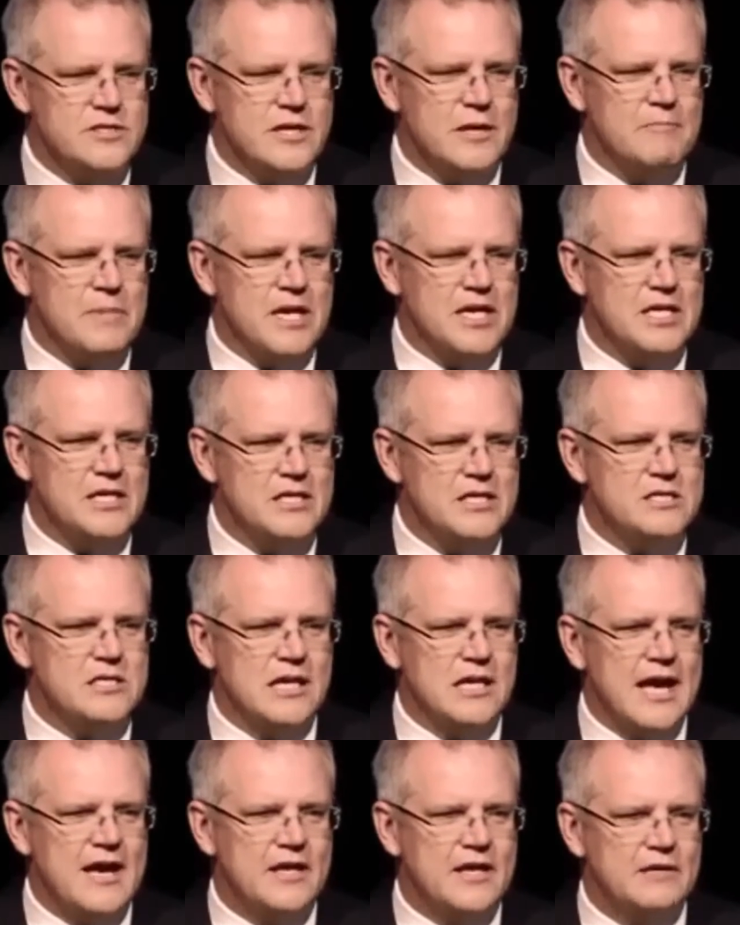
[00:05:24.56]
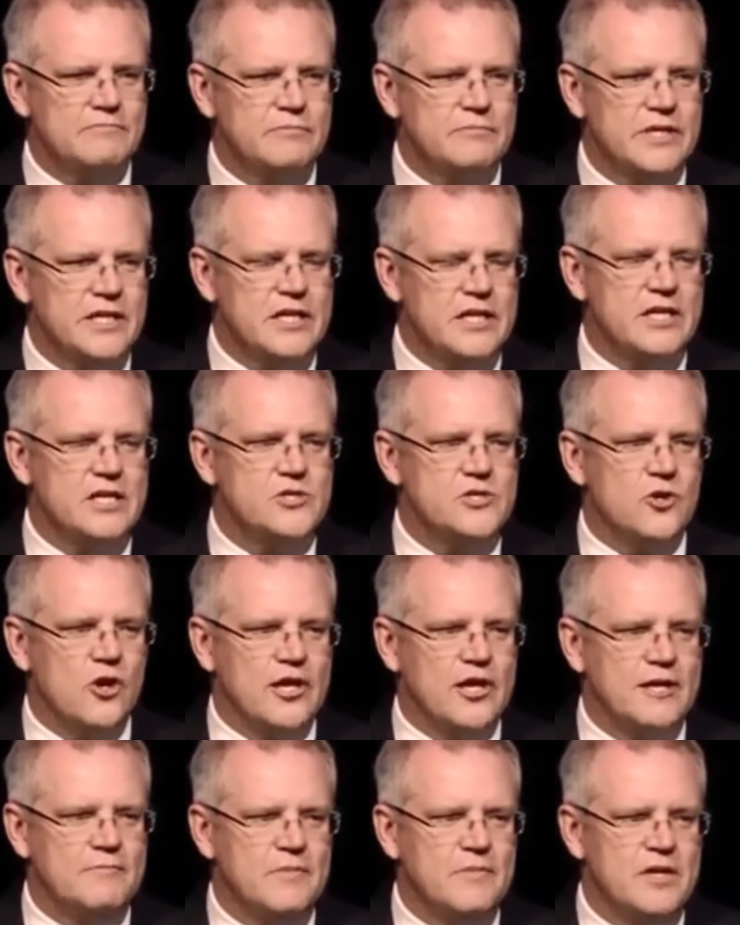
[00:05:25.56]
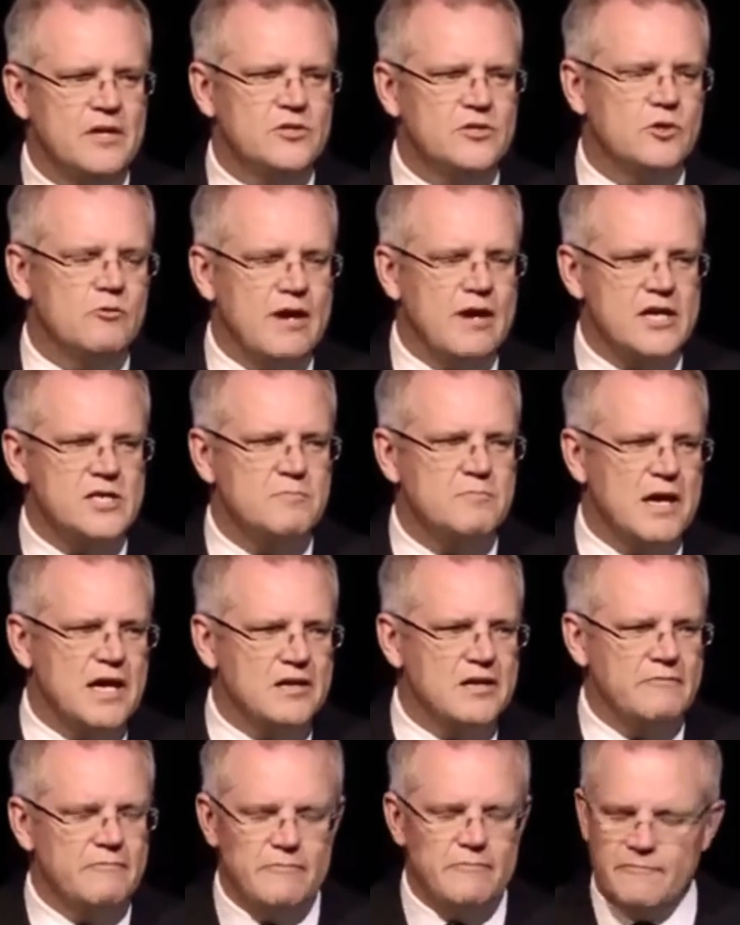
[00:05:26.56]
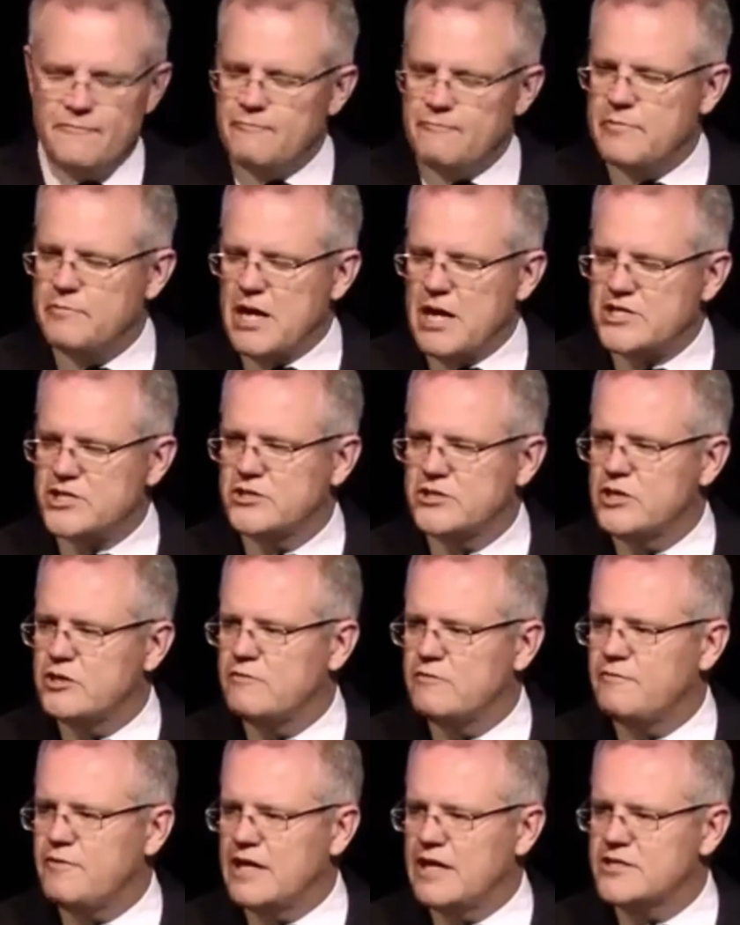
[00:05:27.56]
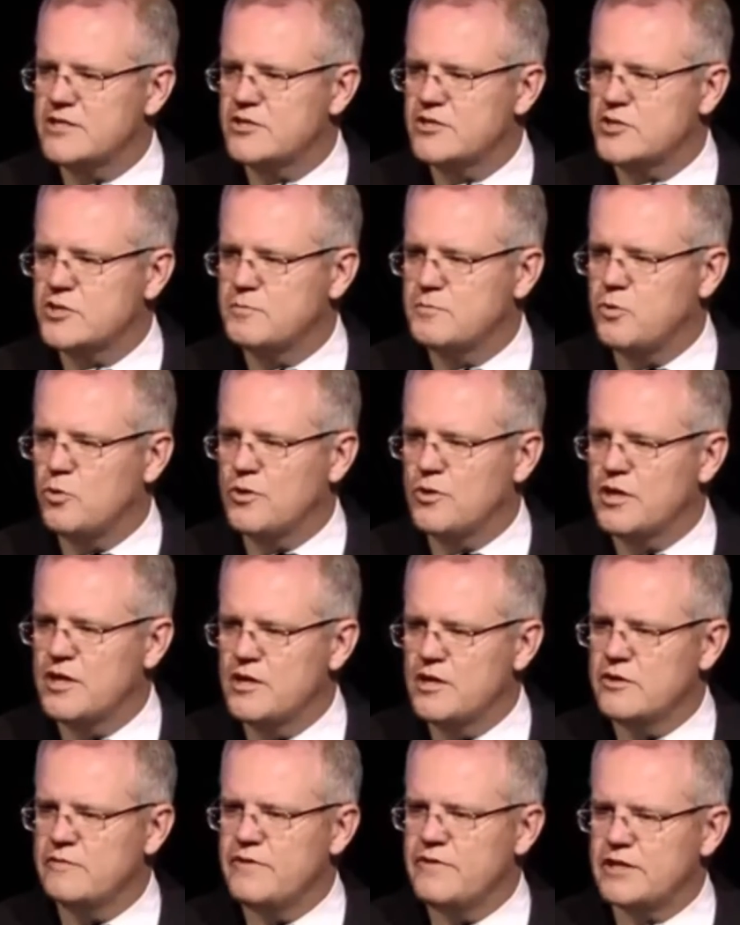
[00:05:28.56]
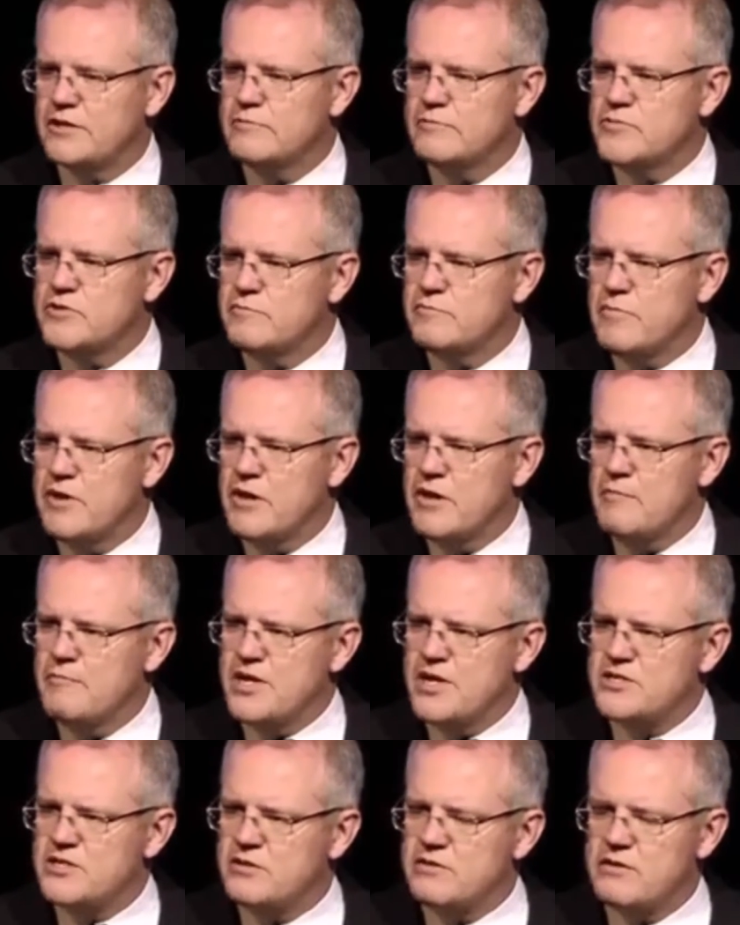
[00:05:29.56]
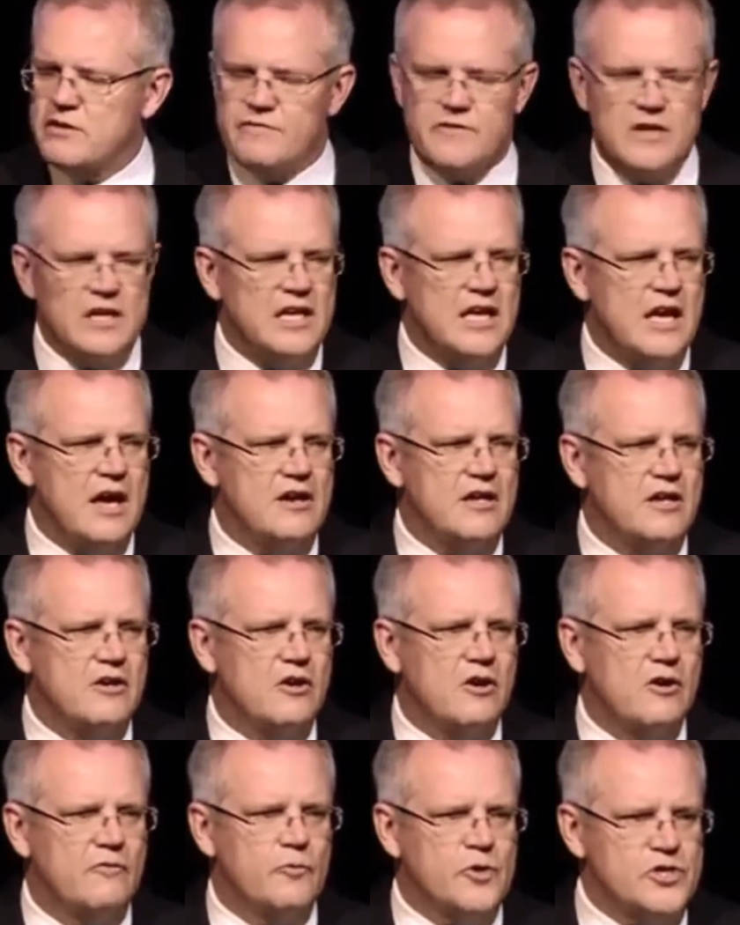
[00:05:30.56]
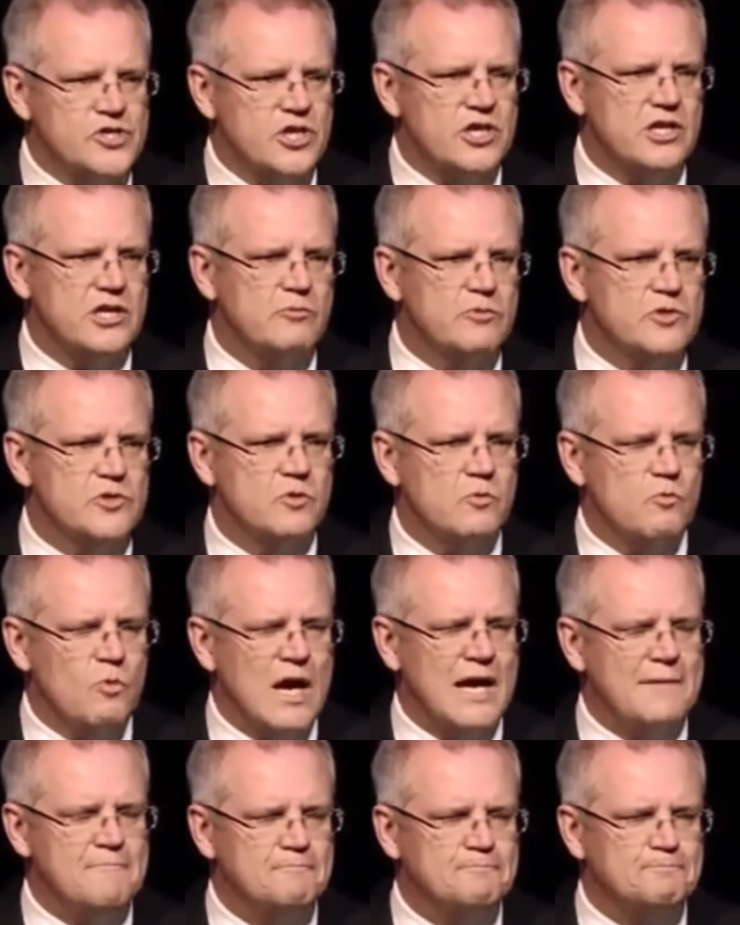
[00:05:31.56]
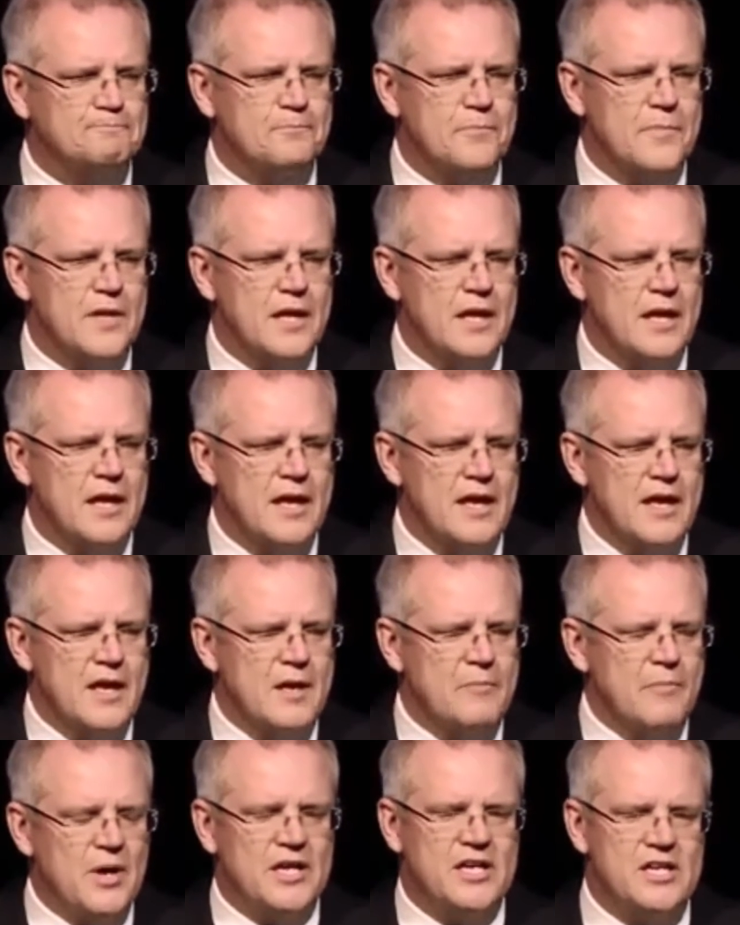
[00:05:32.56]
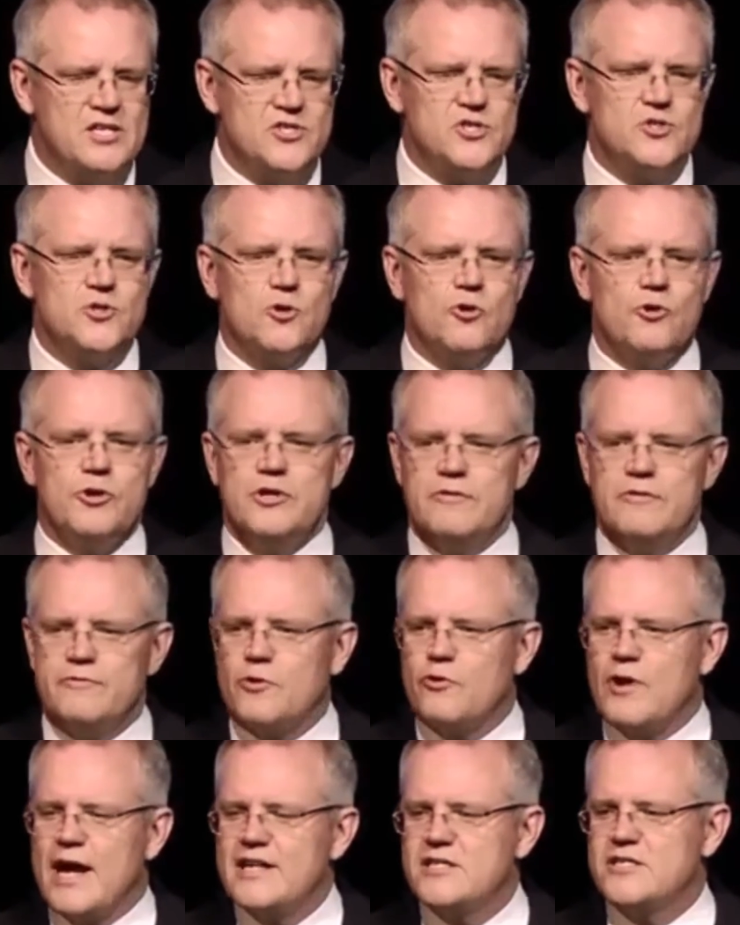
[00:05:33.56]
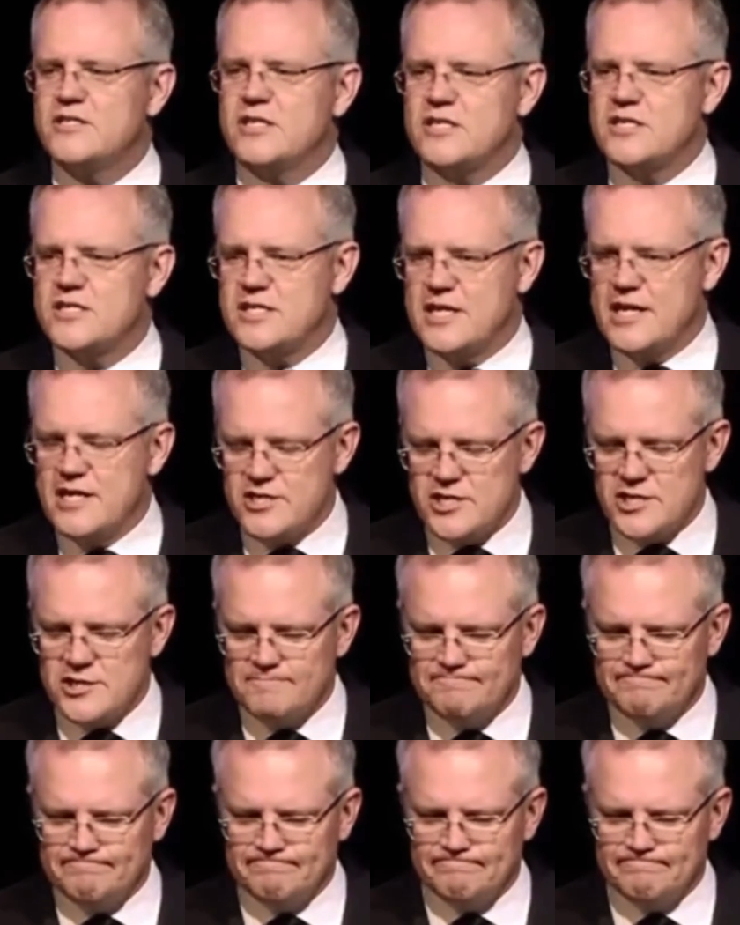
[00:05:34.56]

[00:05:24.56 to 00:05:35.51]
so many years later in his honour to raise much needed funds to support the victims of mesothelioma, of which he was one. But his story of great success,